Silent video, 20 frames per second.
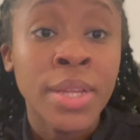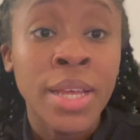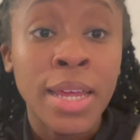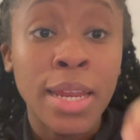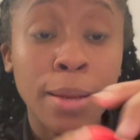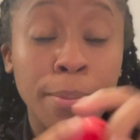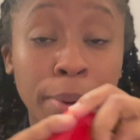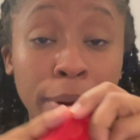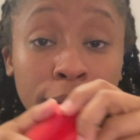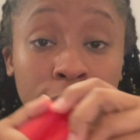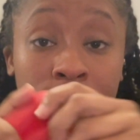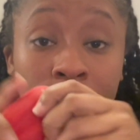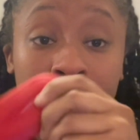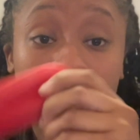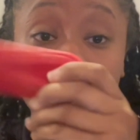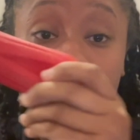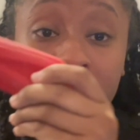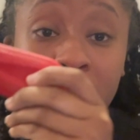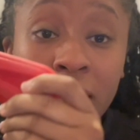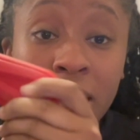And apparently
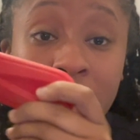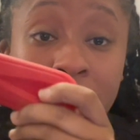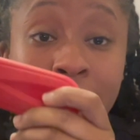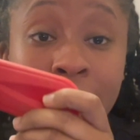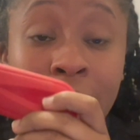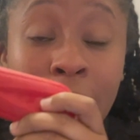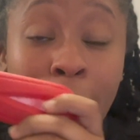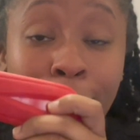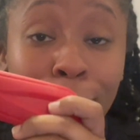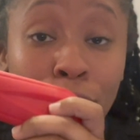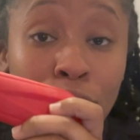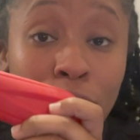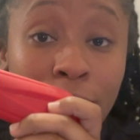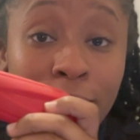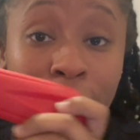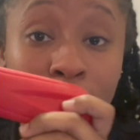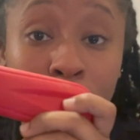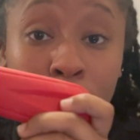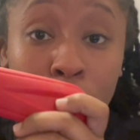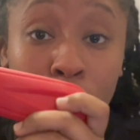this thing is not for
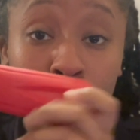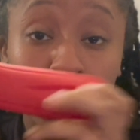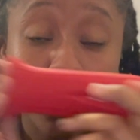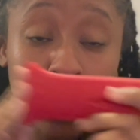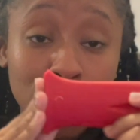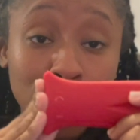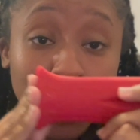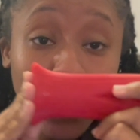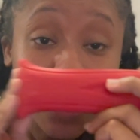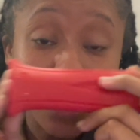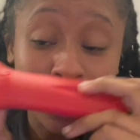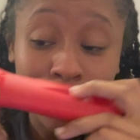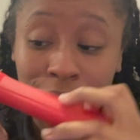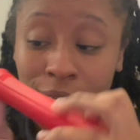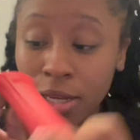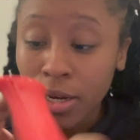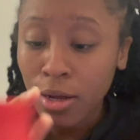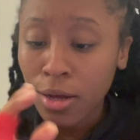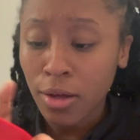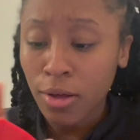oven use, so I
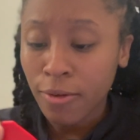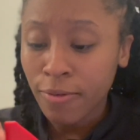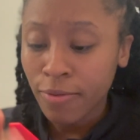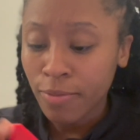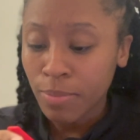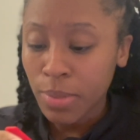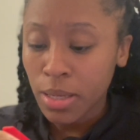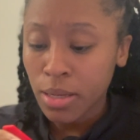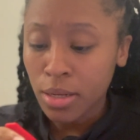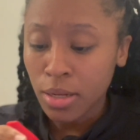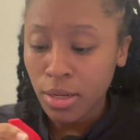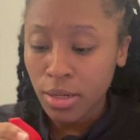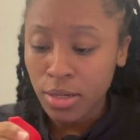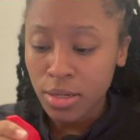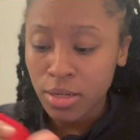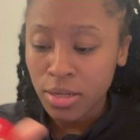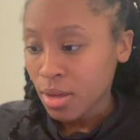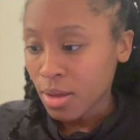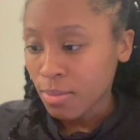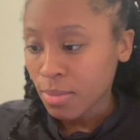took it off
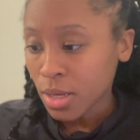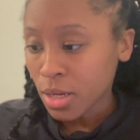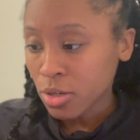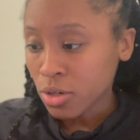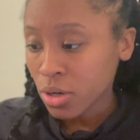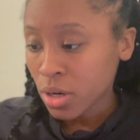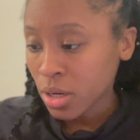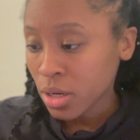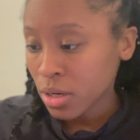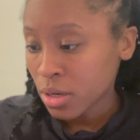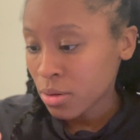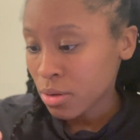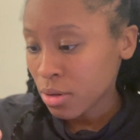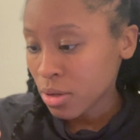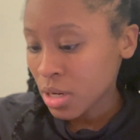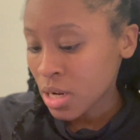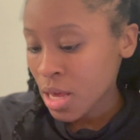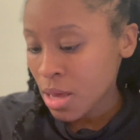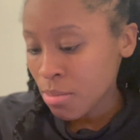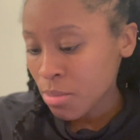because I'm not trying to
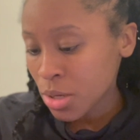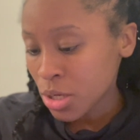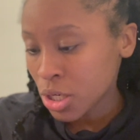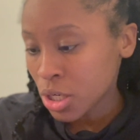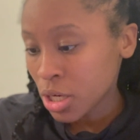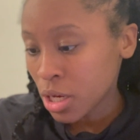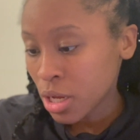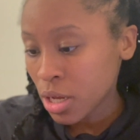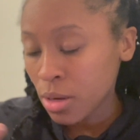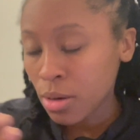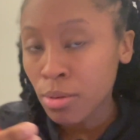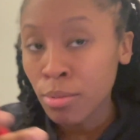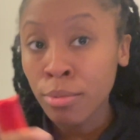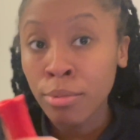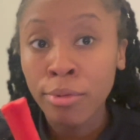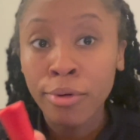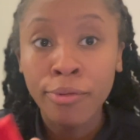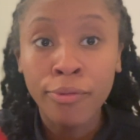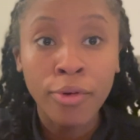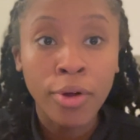damage it
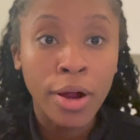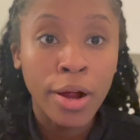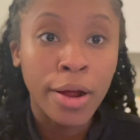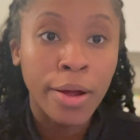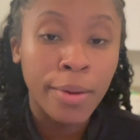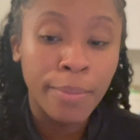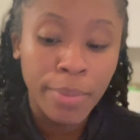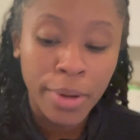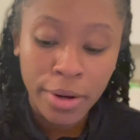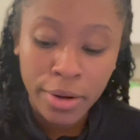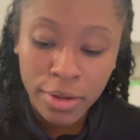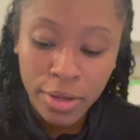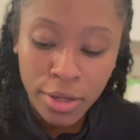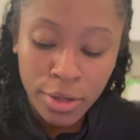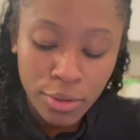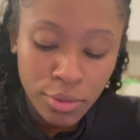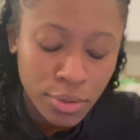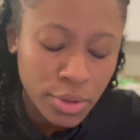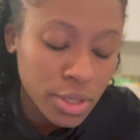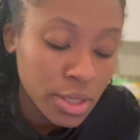before I
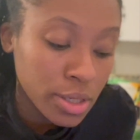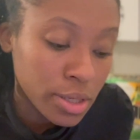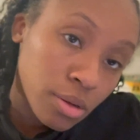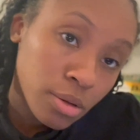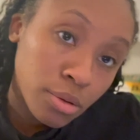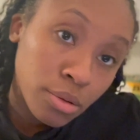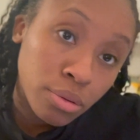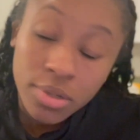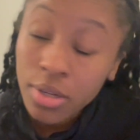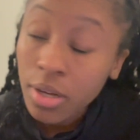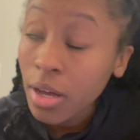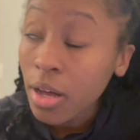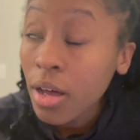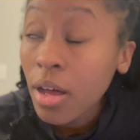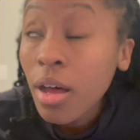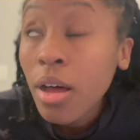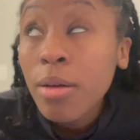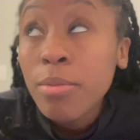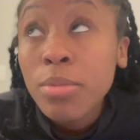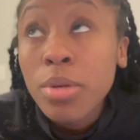barely use it. Ugh, y'all,
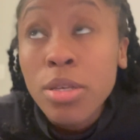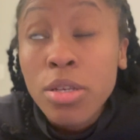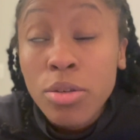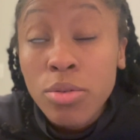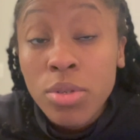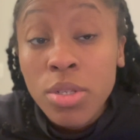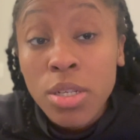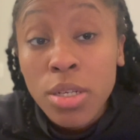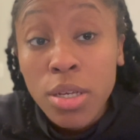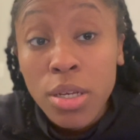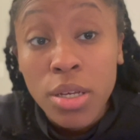I'm so sick.